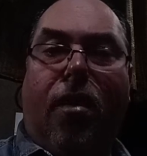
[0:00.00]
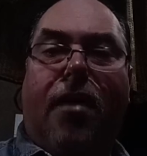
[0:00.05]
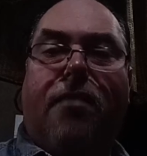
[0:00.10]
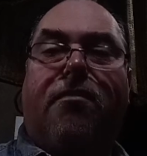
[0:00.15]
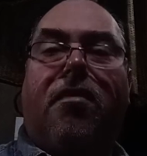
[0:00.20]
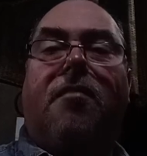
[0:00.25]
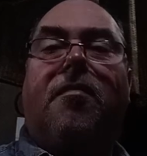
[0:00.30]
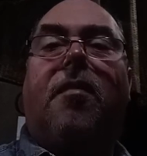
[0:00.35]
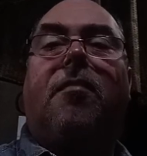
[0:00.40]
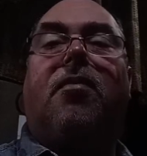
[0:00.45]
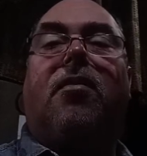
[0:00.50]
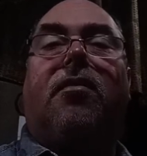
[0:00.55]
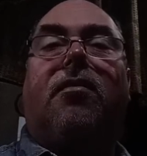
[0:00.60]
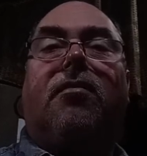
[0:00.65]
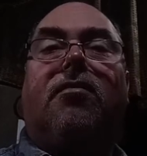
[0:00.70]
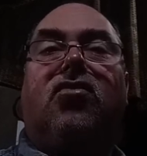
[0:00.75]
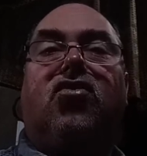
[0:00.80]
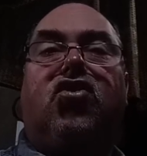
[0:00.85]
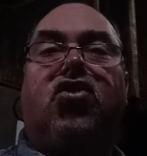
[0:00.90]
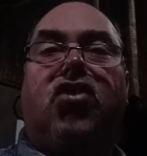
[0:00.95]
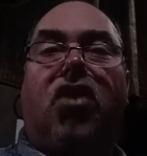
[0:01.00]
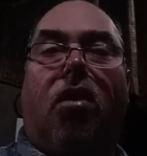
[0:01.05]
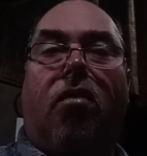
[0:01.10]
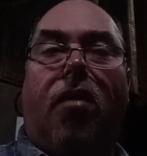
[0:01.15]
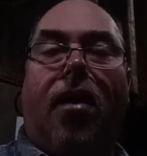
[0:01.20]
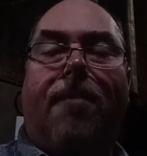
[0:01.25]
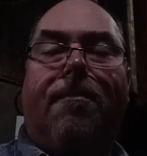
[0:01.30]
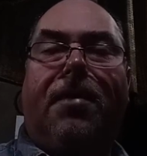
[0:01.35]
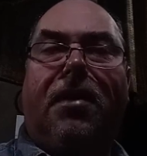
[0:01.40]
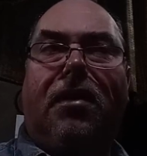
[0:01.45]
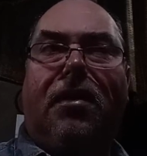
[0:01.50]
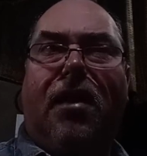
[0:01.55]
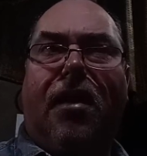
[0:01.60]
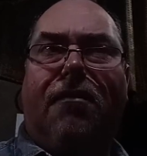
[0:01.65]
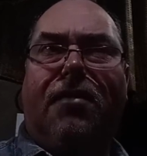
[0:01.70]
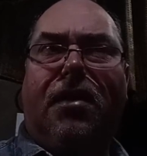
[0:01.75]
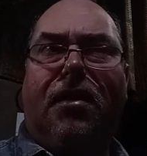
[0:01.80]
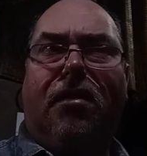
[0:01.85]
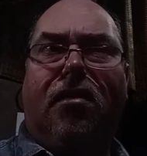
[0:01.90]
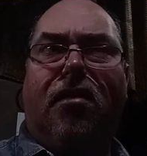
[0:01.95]
Remember, show up at
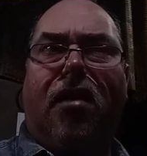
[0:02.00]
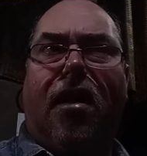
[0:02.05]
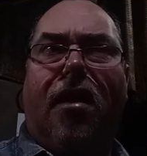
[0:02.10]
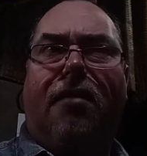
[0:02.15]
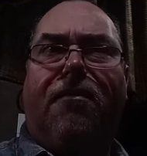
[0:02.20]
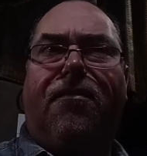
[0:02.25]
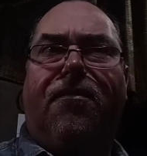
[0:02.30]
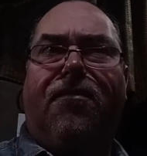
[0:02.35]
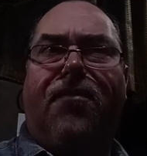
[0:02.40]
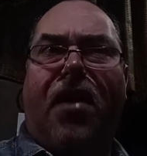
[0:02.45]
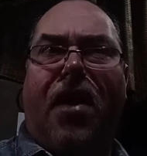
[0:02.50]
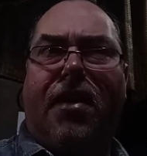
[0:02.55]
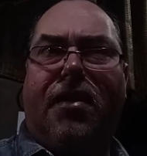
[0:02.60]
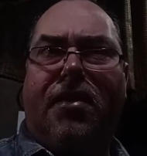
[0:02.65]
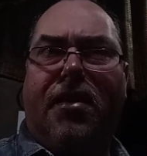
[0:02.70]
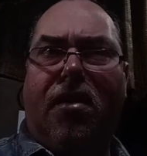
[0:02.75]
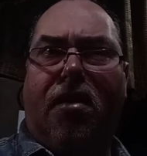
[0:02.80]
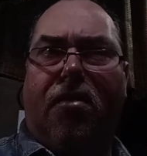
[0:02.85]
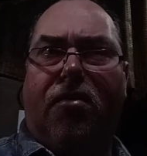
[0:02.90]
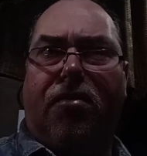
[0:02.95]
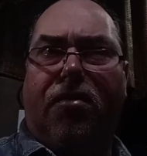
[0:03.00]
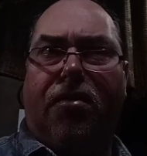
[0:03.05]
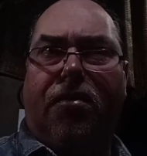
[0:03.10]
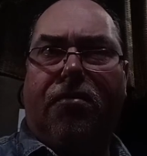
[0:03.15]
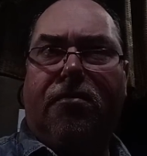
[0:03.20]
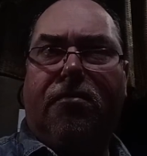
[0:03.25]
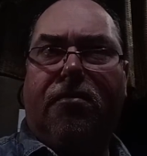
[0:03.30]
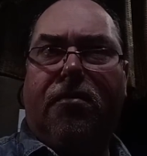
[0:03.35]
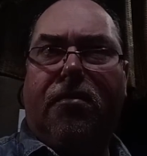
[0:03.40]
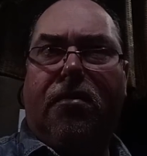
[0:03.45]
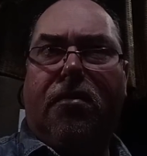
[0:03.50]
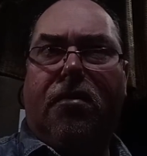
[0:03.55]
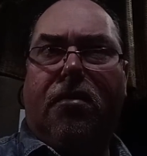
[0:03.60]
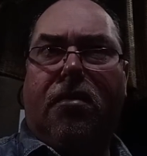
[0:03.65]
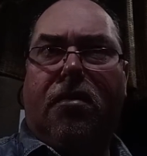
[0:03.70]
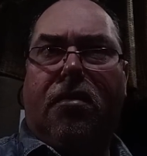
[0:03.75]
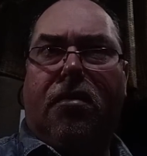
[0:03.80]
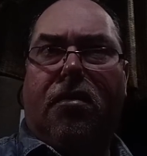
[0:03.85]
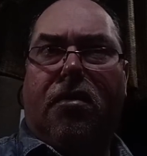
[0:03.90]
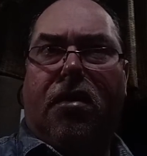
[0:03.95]
11 o'clock, find the owner.
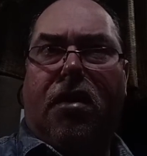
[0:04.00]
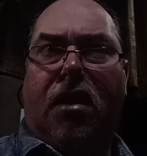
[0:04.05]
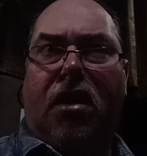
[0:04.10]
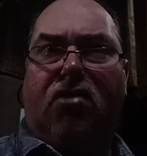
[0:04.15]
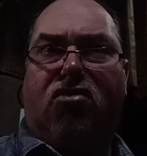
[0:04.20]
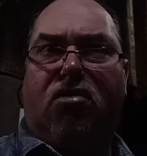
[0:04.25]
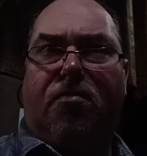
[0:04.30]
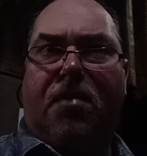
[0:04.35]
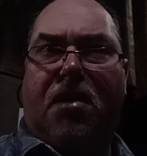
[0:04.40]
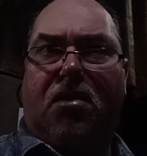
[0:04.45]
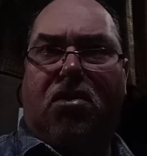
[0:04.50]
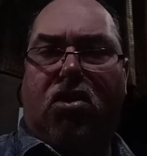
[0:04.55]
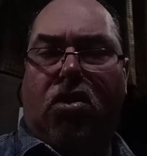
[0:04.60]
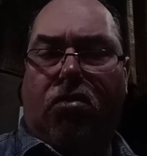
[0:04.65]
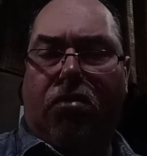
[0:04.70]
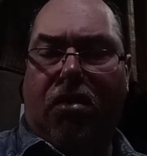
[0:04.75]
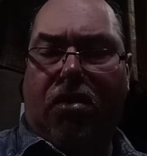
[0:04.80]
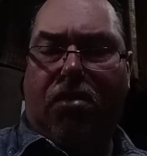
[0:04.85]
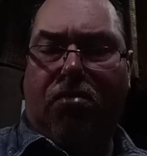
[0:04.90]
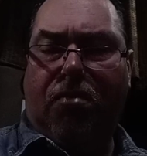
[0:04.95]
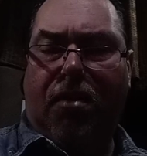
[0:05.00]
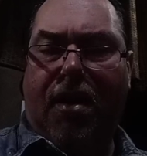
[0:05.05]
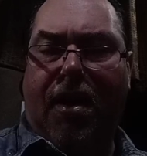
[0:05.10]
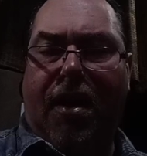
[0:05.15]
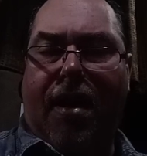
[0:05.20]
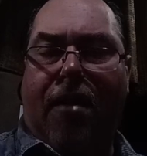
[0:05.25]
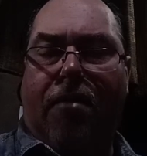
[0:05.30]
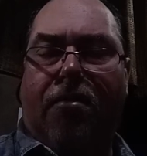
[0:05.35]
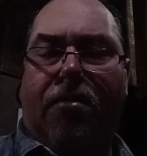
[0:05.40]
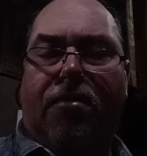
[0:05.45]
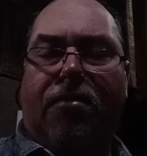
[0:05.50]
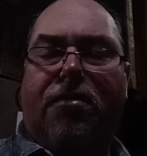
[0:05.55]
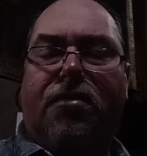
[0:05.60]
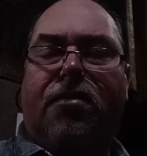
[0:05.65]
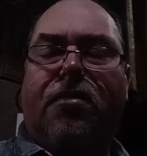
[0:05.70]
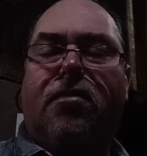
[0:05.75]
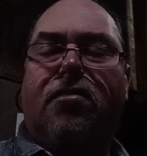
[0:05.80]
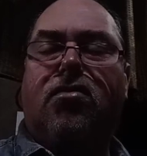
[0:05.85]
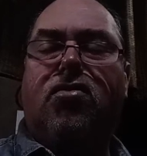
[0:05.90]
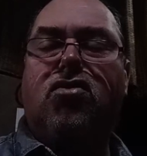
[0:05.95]
It should be 2 to 3
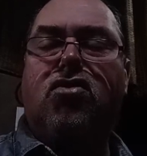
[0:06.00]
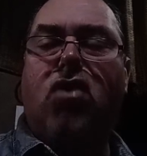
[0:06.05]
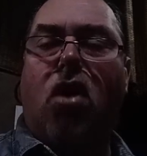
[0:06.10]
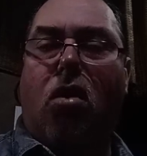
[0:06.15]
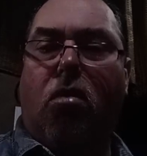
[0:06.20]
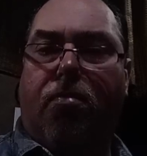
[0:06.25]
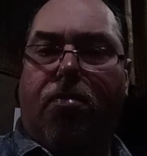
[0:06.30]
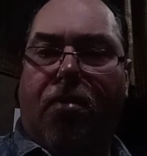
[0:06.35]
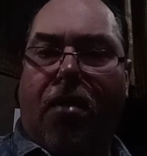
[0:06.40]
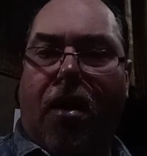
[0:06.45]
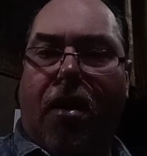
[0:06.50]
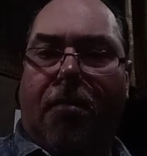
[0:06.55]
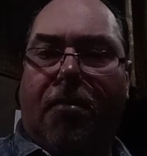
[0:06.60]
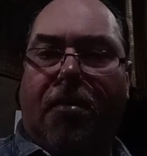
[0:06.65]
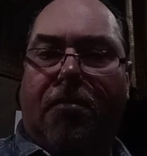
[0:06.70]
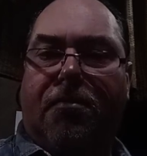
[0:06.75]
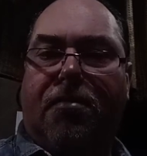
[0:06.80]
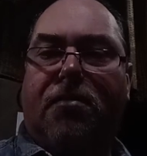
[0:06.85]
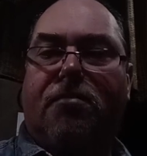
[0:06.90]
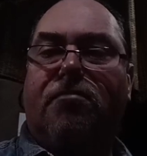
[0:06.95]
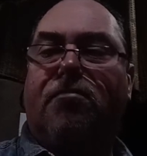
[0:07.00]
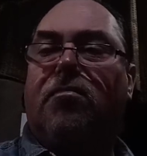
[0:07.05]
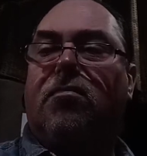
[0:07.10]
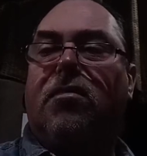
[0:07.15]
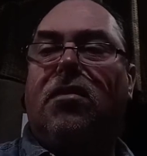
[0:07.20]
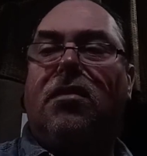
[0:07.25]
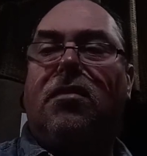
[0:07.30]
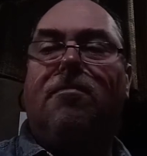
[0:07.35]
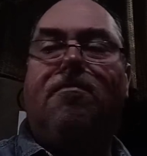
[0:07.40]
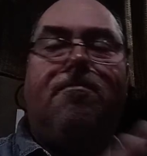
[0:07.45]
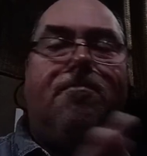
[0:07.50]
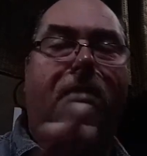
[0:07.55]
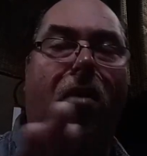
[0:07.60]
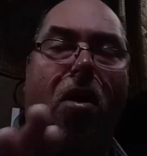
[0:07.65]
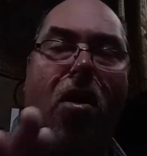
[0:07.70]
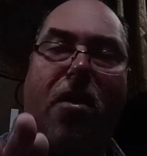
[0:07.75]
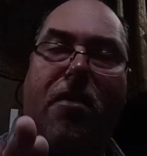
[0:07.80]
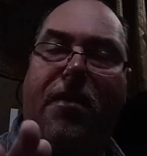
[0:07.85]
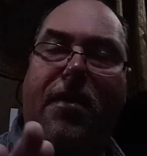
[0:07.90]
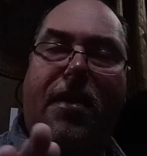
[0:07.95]
hours, no problems,
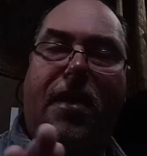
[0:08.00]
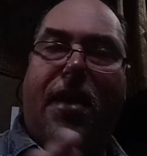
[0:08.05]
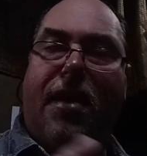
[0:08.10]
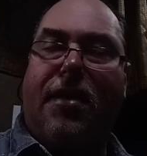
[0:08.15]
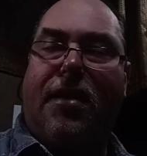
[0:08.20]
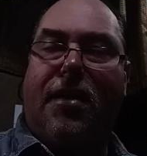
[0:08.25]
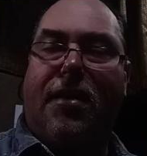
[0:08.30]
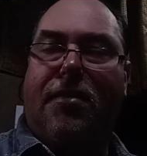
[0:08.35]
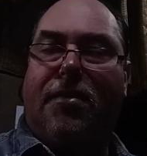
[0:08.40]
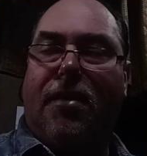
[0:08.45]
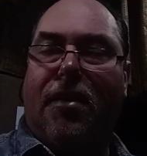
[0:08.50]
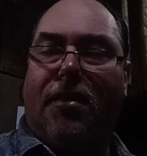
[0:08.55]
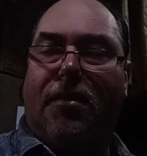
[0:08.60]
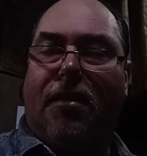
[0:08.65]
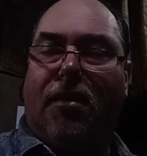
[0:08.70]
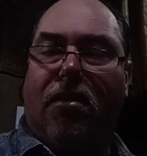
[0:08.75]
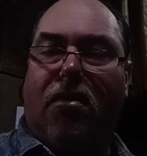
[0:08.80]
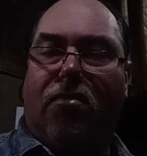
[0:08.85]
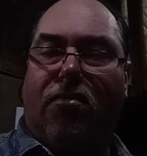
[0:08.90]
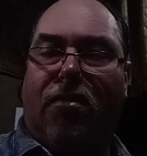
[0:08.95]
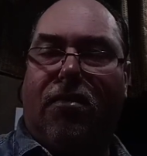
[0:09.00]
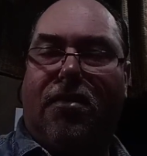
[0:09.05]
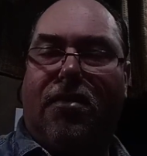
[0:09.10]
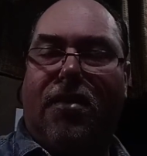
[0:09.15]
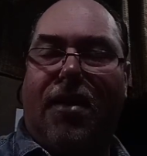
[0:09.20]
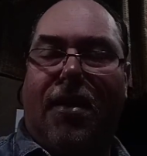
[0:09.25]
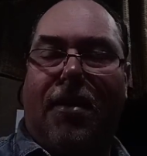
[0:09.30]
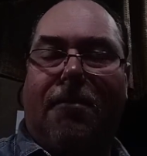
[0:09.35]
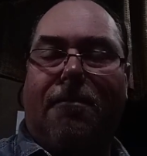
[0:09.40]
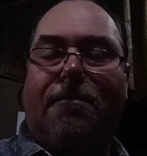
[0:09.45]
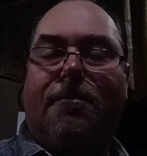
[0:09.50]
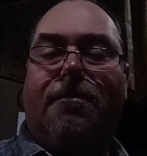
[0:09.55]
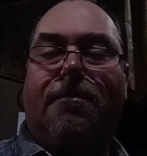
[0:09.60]
barring anything that you could see.